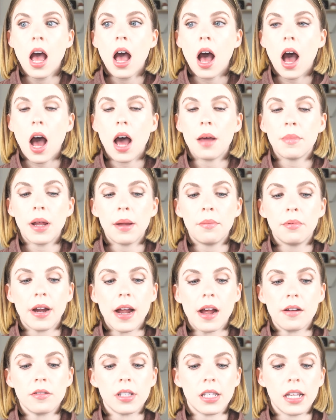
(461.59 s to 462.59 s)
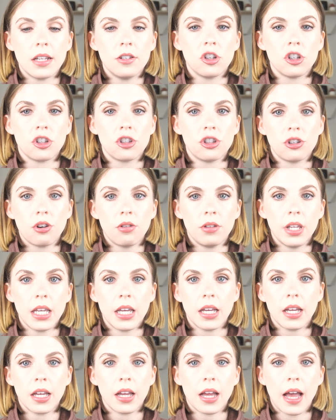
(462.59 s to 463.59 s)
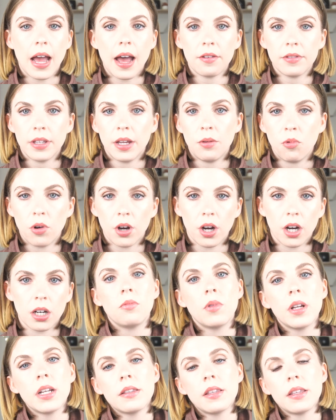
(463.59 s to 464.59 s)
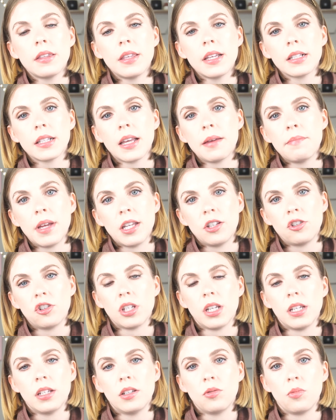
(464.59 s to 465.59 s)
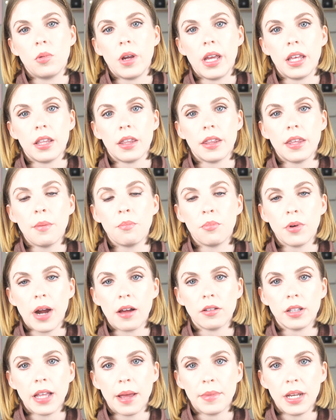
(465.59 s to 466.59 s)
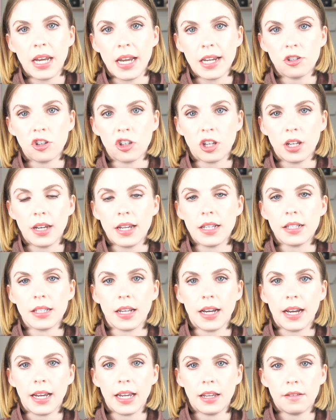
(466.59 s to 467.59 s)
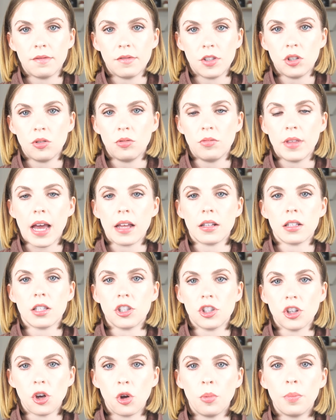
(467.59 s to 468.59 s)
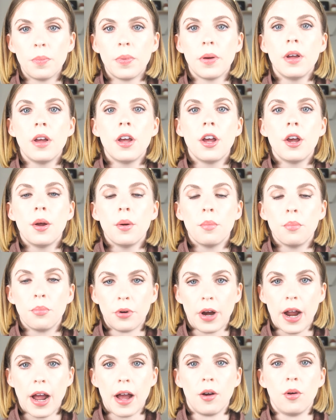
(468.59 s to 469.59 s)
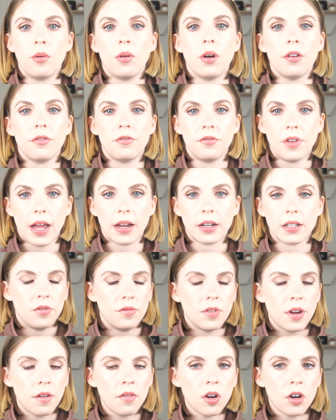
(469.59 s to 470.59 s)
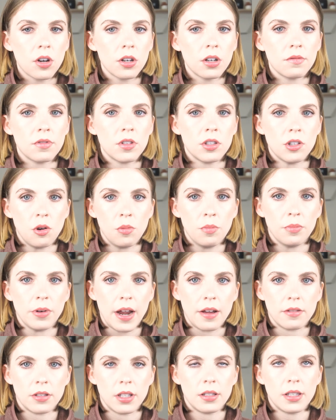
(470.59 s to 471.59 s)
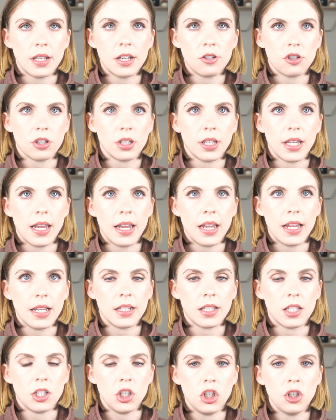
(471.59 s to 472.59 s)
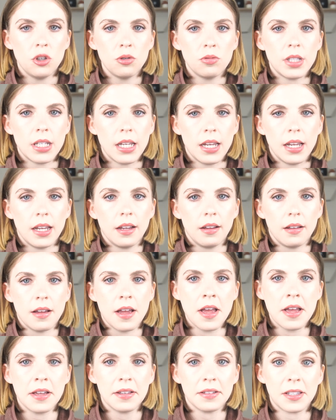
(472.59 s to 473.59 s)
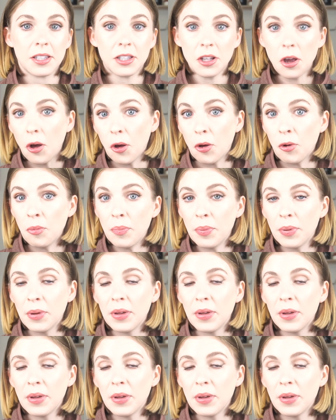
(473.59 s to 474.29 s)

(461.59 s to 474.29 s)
on my brows and just show you how they work. One of the things I mentioned with brow lamination is that it gives you that soap brow effect. If you've never heard of soap brows, essentially it's using soap